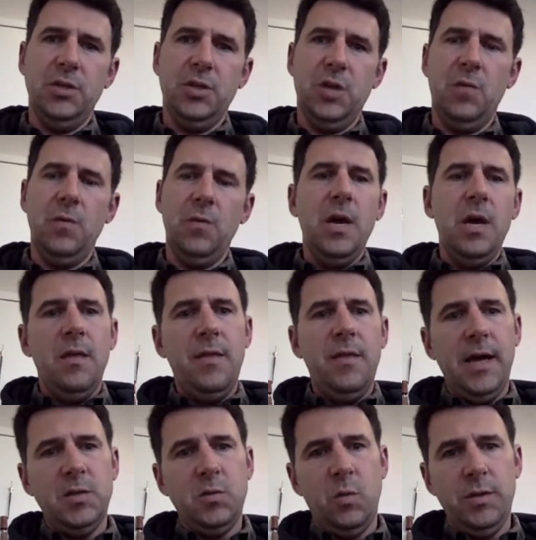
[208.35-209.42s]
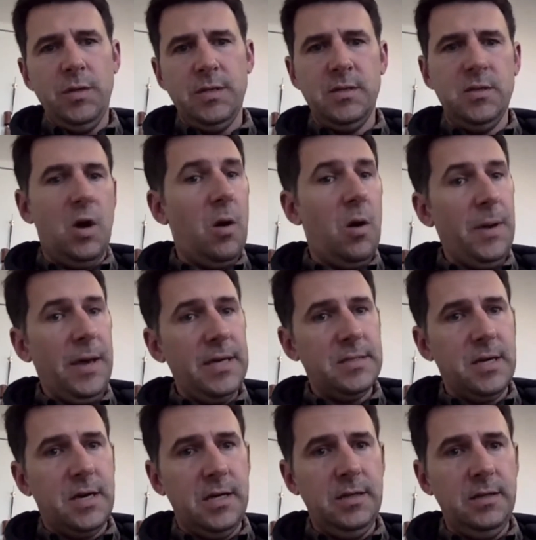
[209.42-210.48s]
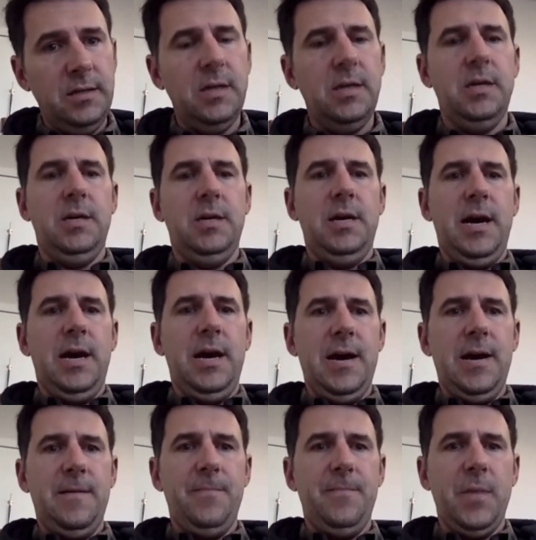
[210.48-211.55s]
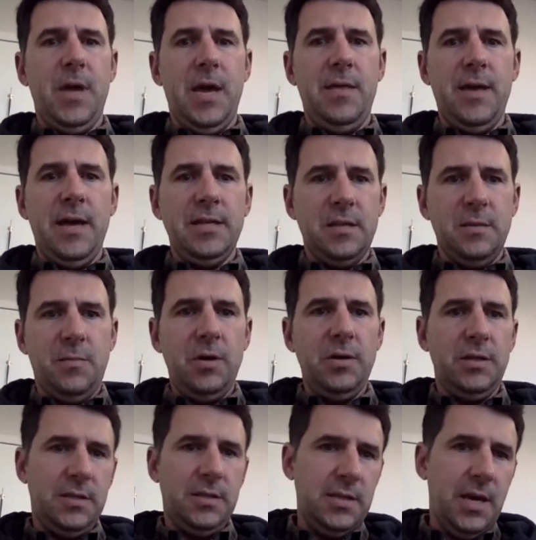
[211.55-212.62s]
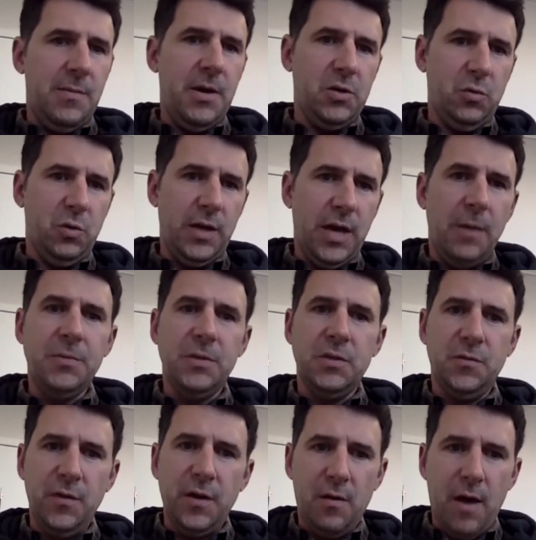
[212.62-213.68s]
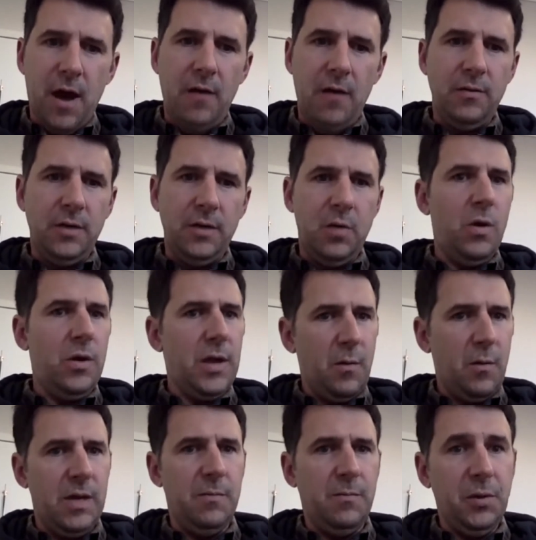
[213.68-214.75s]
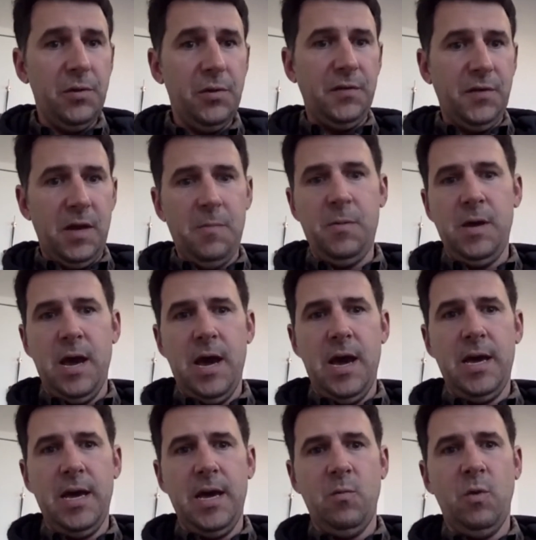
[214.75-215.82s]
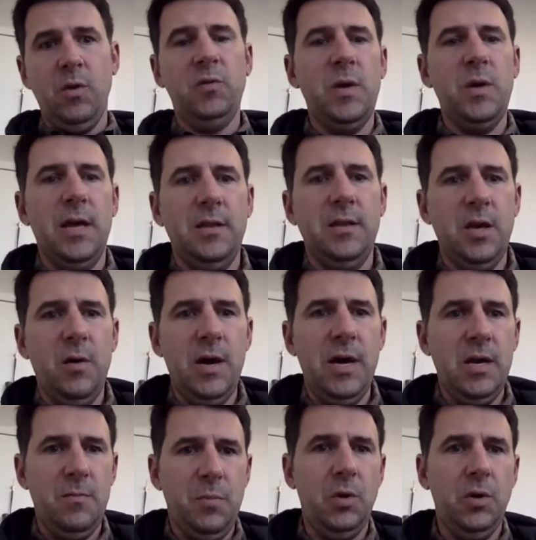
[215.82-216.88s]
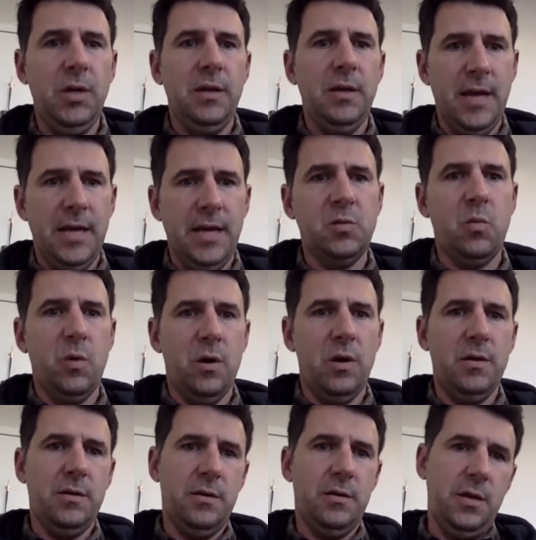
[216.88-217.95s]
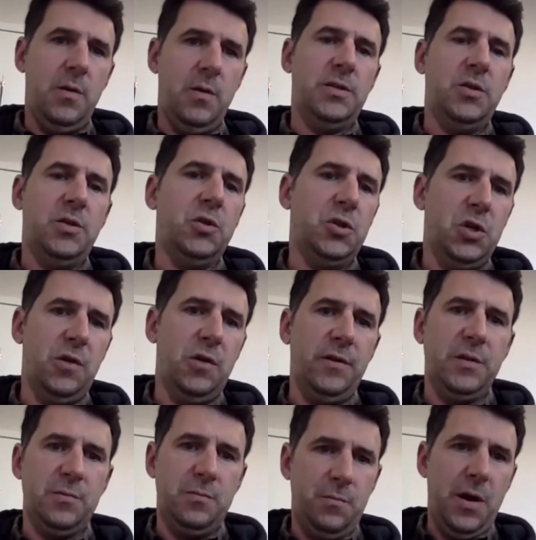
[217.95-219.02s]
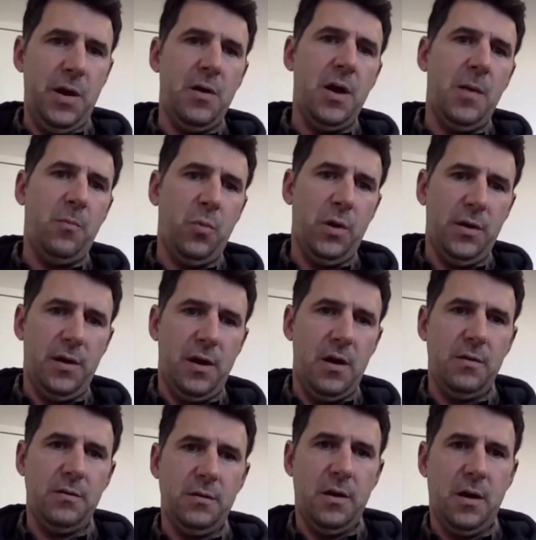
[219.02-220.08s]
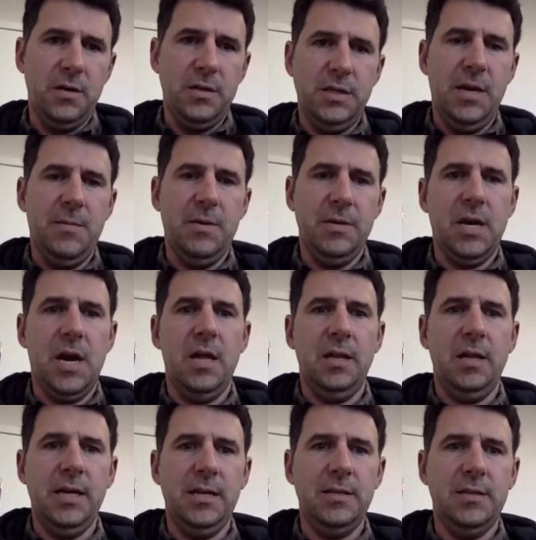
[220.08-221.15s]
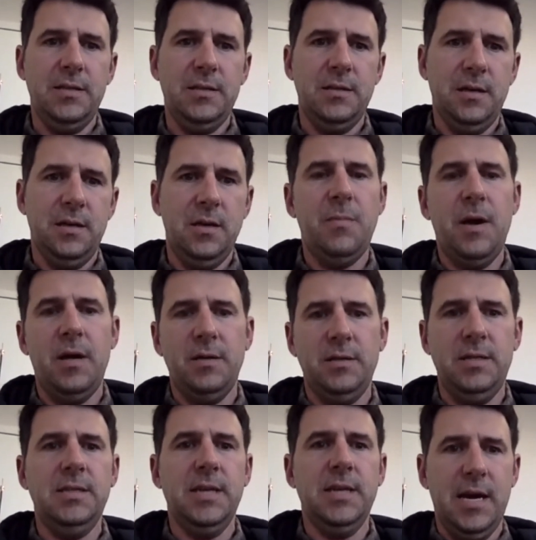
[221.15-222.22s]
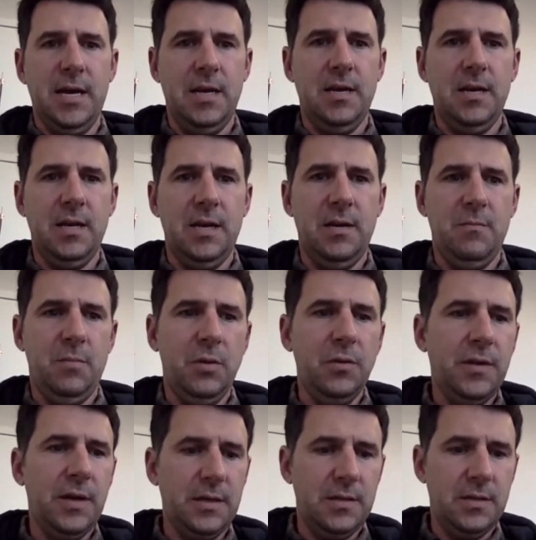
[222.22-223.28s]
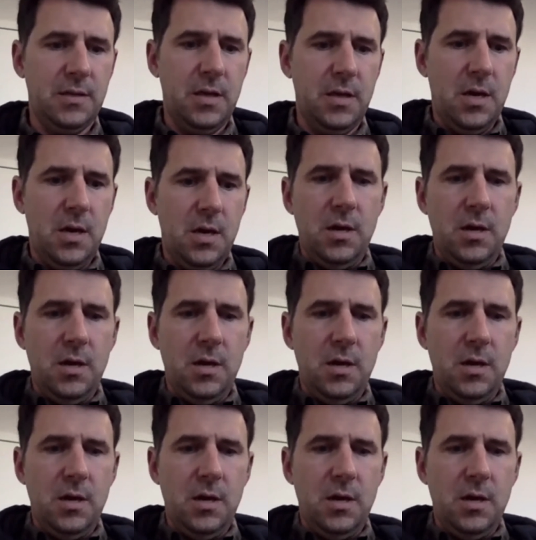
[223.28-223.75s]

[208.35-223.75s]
So that's what this is all based on. And that's the part that CMS really helped us figure out, whether or not we could build this API. And once we got the go-ahead to build it, that's where the US Digital Service paired up with our CMS colleagues on the policy side and built this.